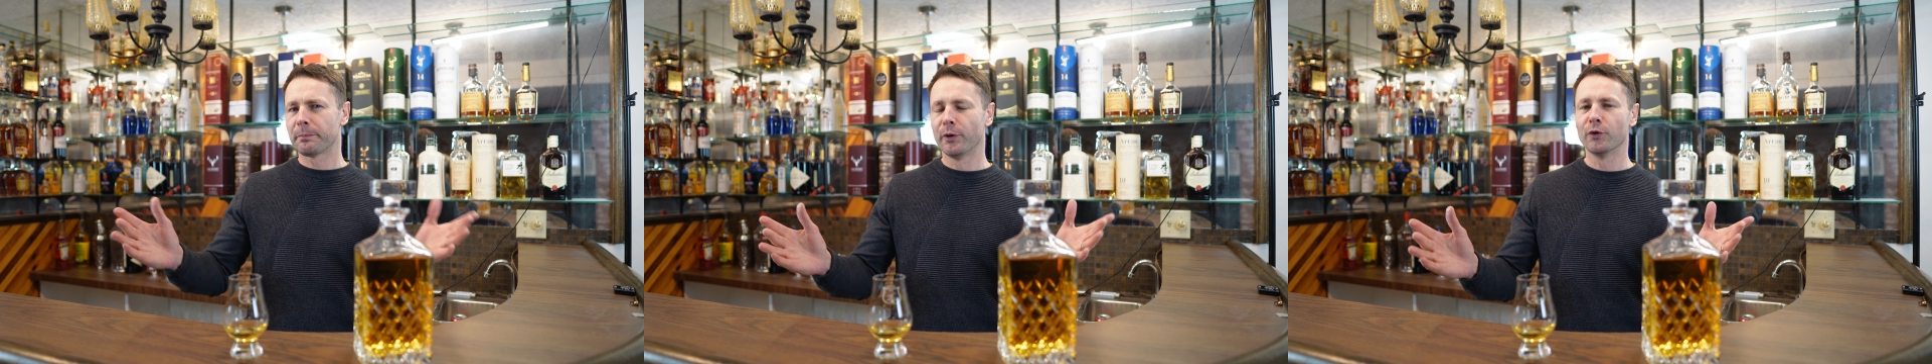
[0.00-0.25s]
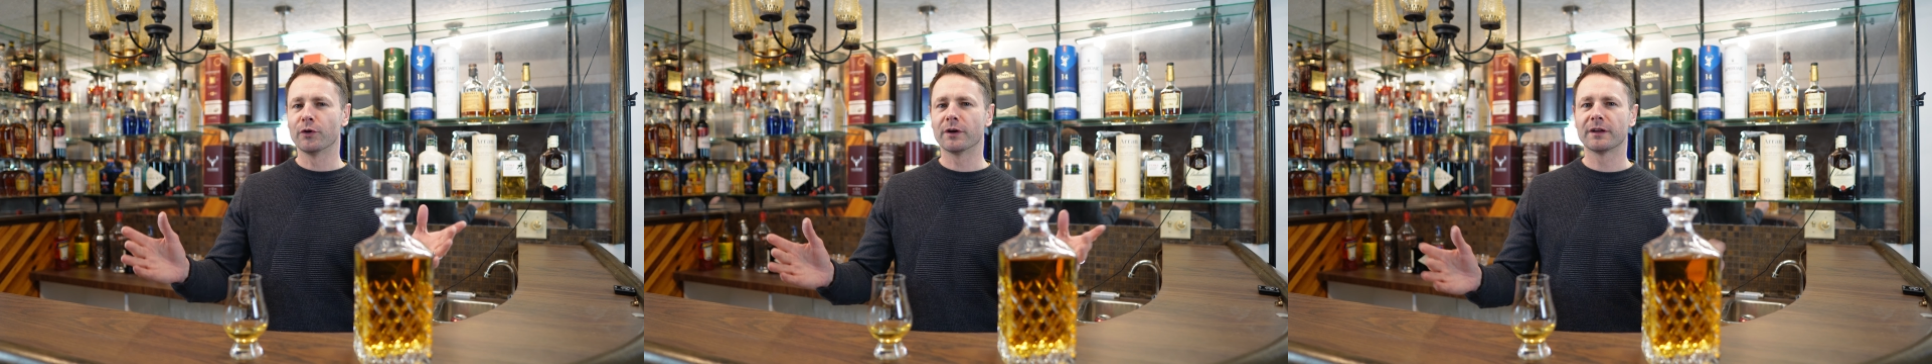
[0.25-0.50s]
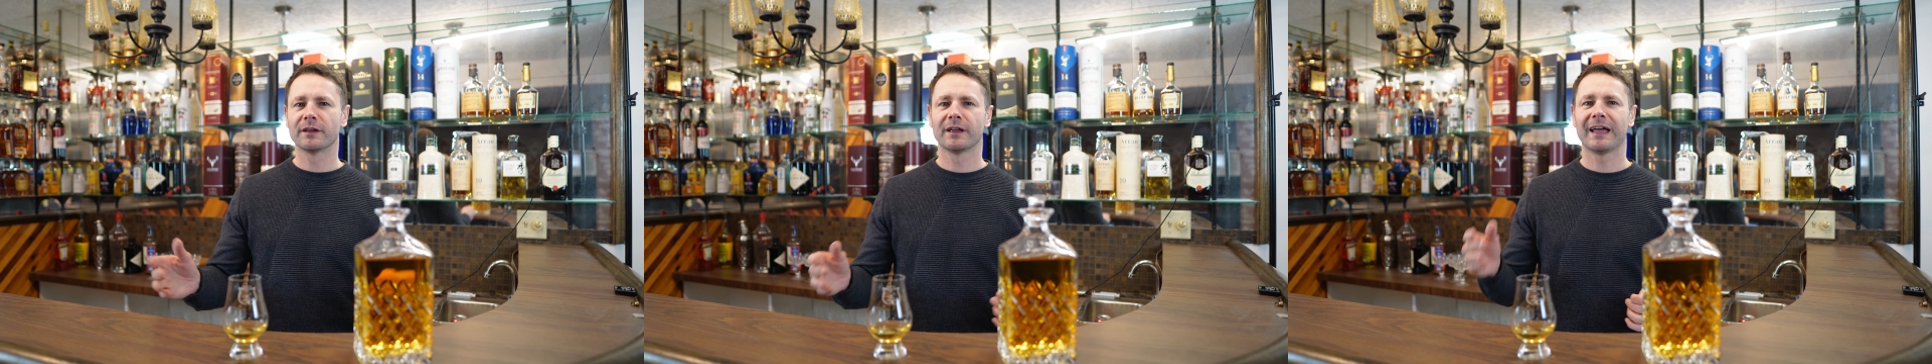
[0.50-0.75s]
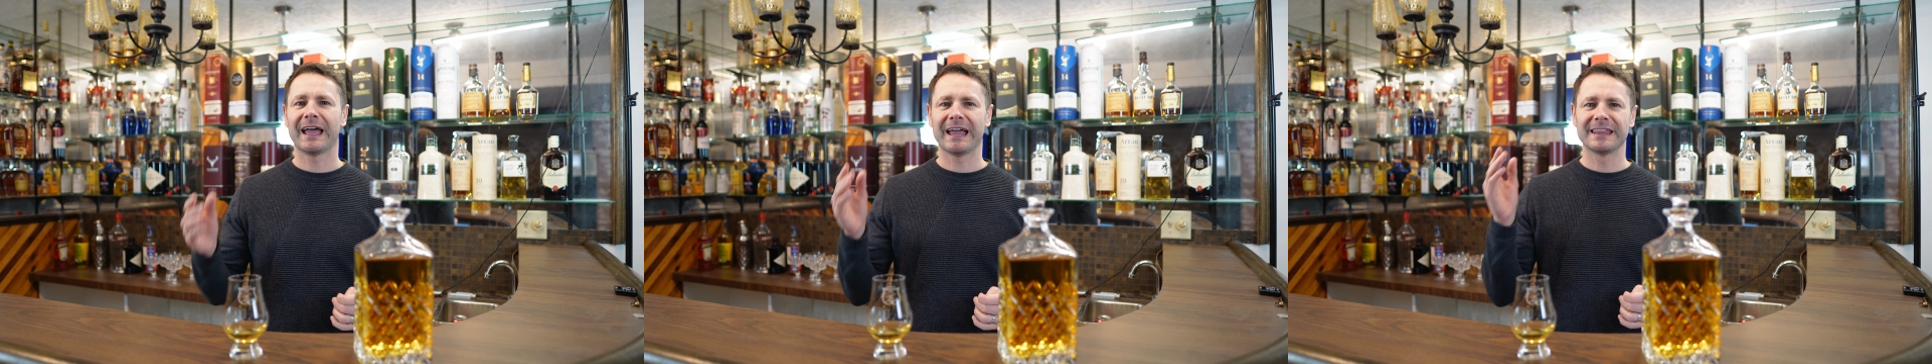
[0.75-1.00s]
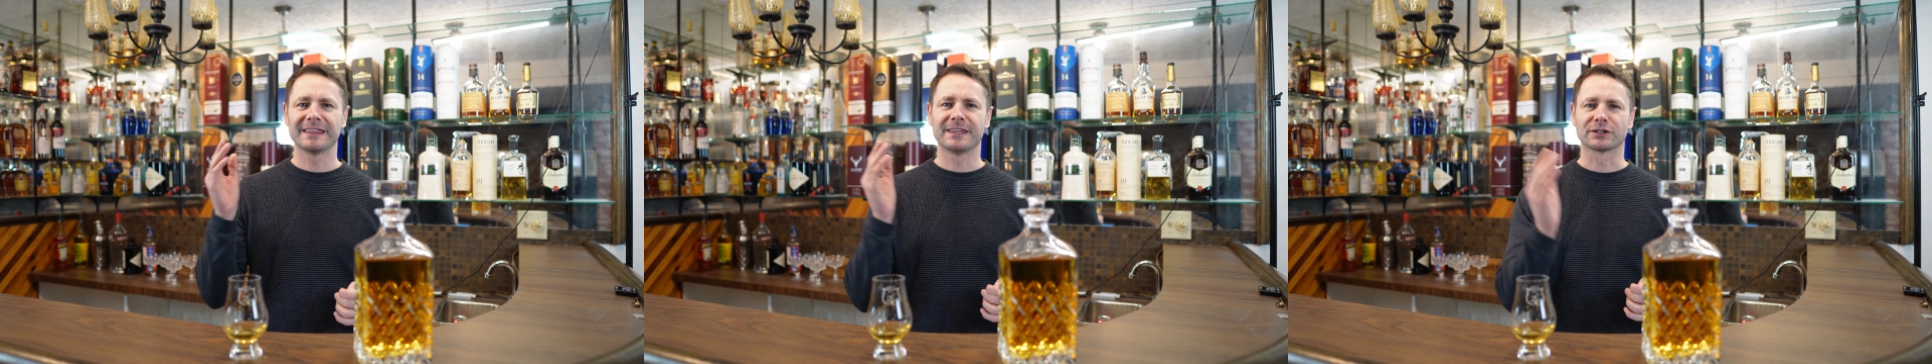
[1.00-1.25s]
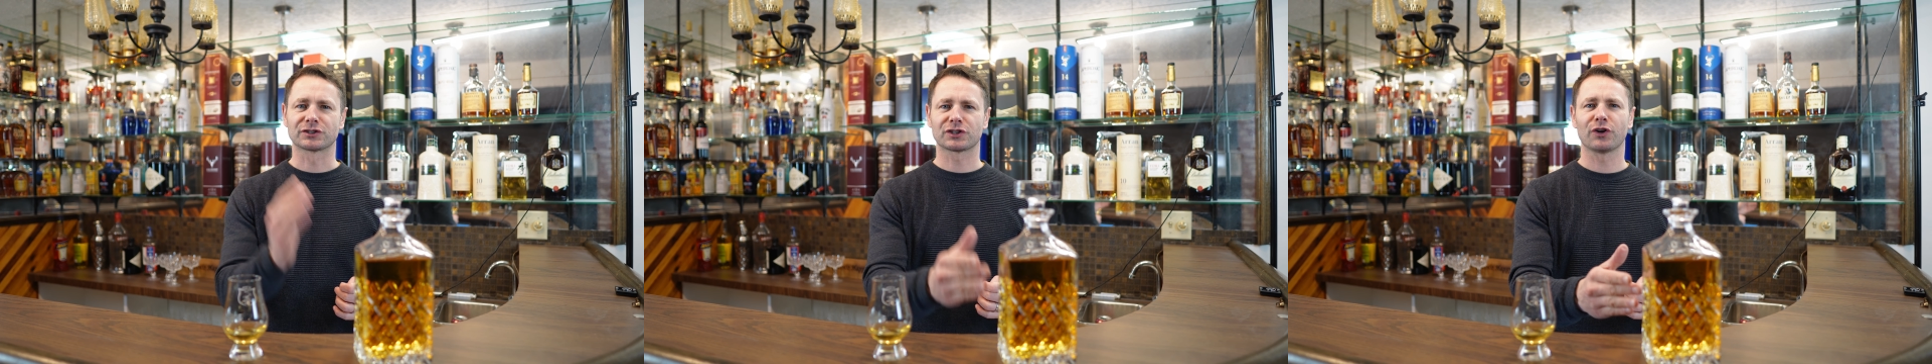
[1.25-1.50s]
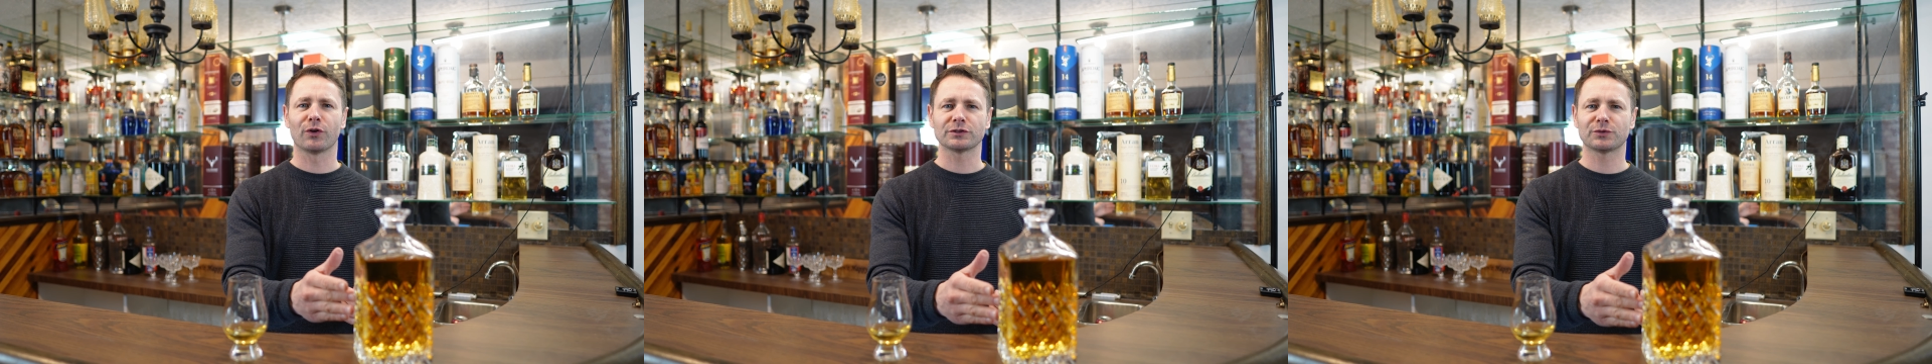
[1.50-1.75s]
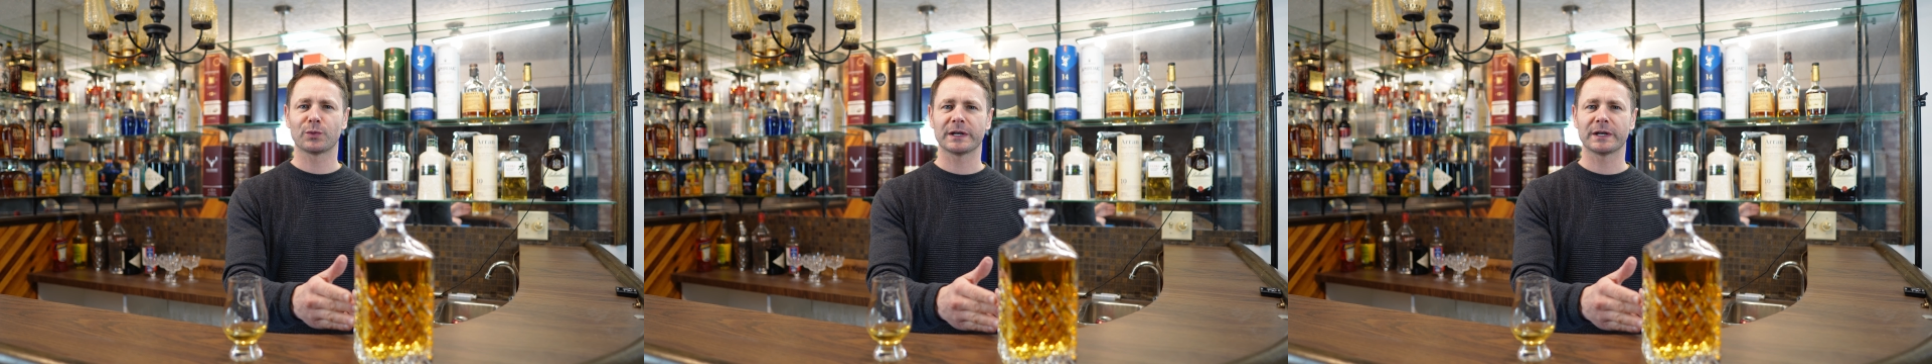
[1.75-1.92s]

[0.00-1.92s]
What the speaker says: put their Scotch